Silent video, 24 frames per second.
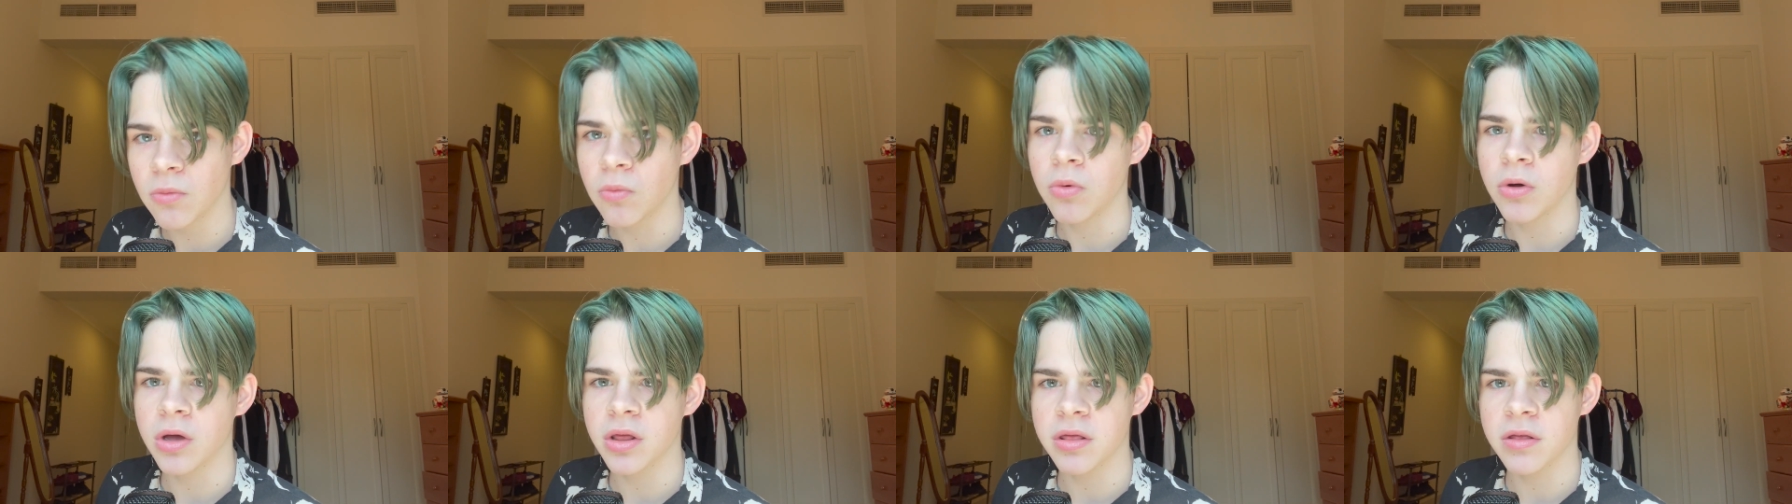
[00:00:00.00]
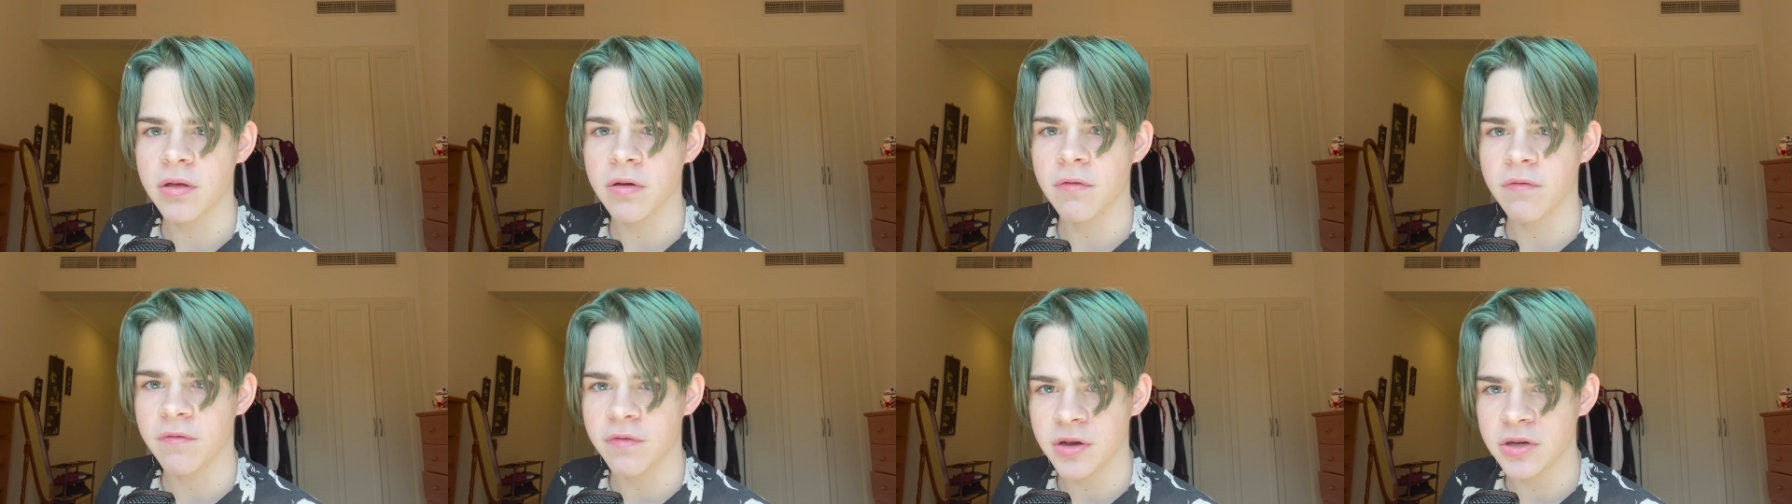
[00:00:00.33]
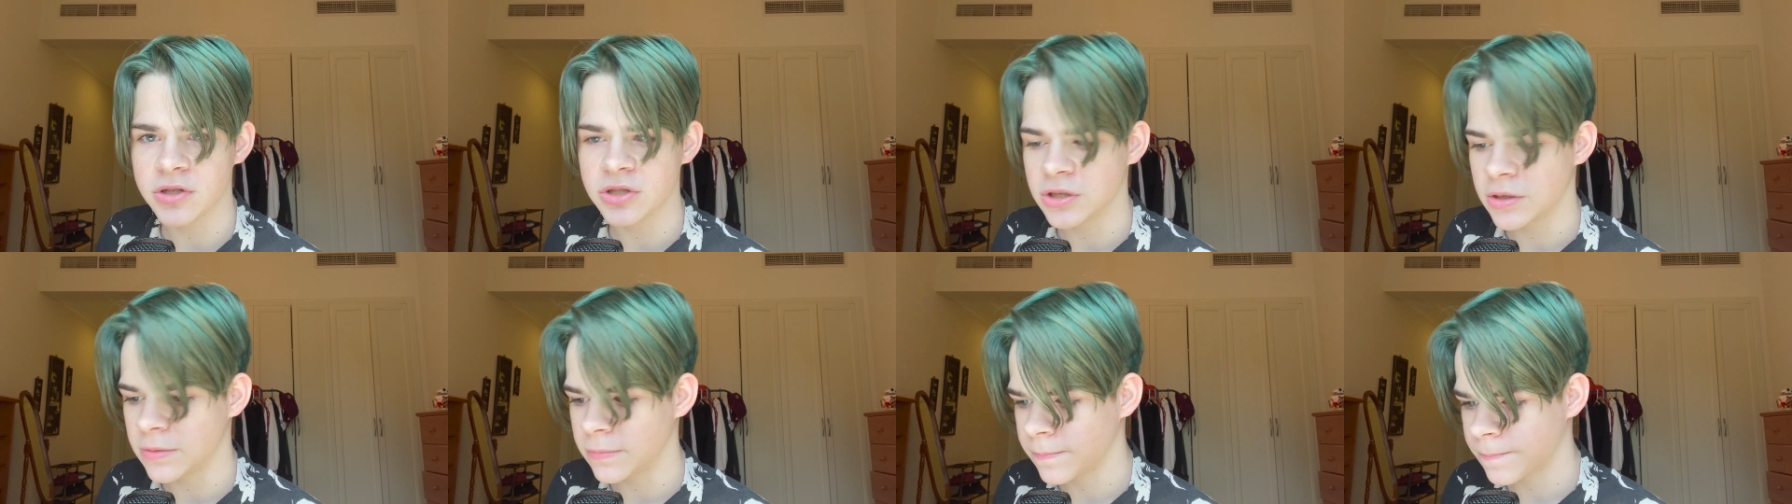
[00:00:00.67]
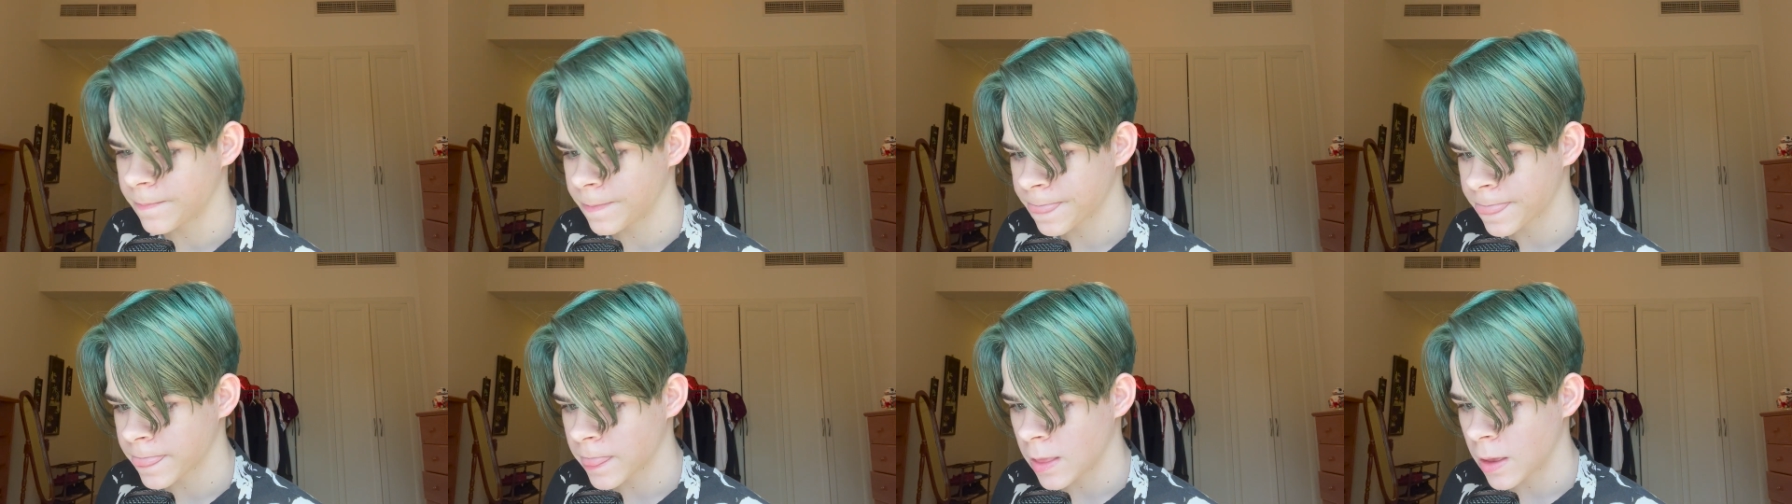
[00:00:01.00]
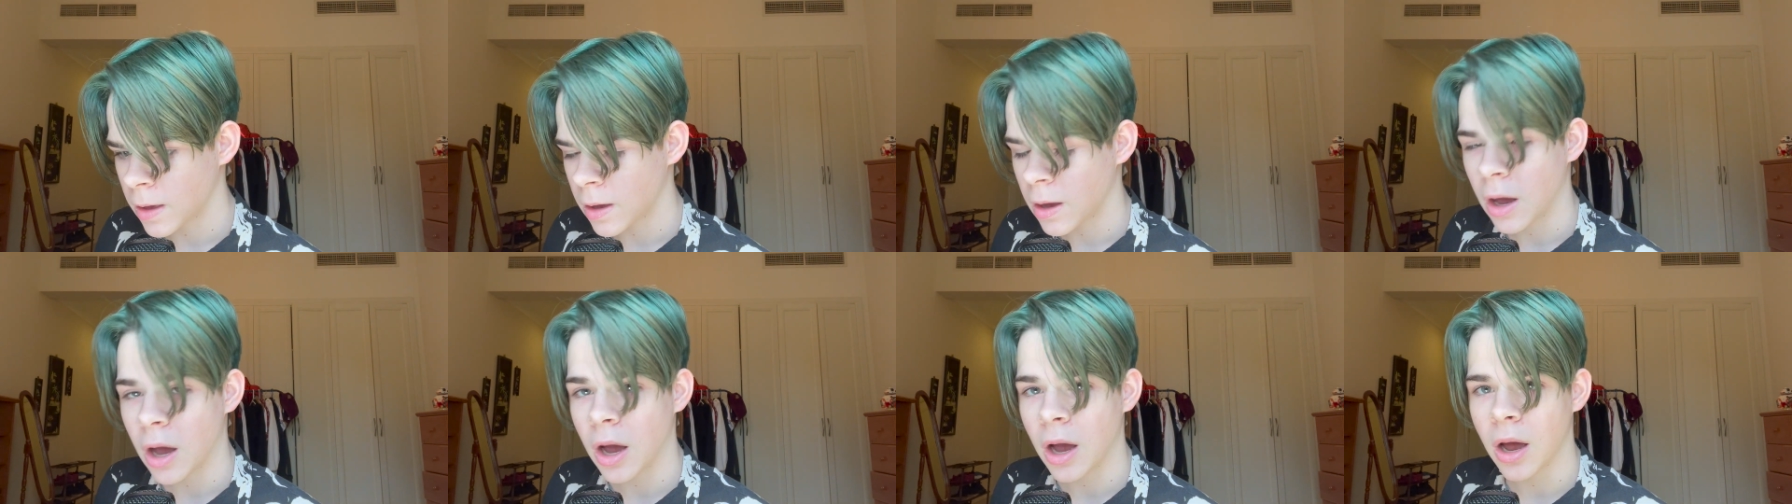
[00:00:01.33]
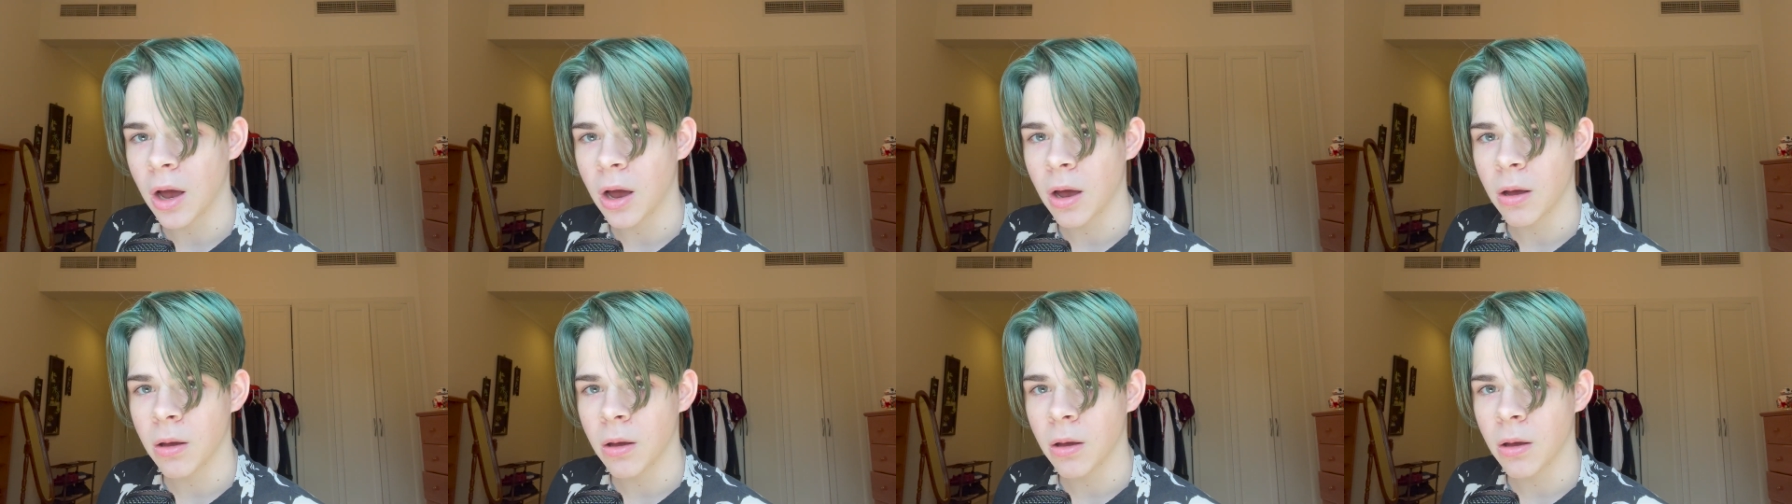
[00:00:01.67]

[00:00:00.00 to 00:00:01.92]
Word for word: with vision. Uh,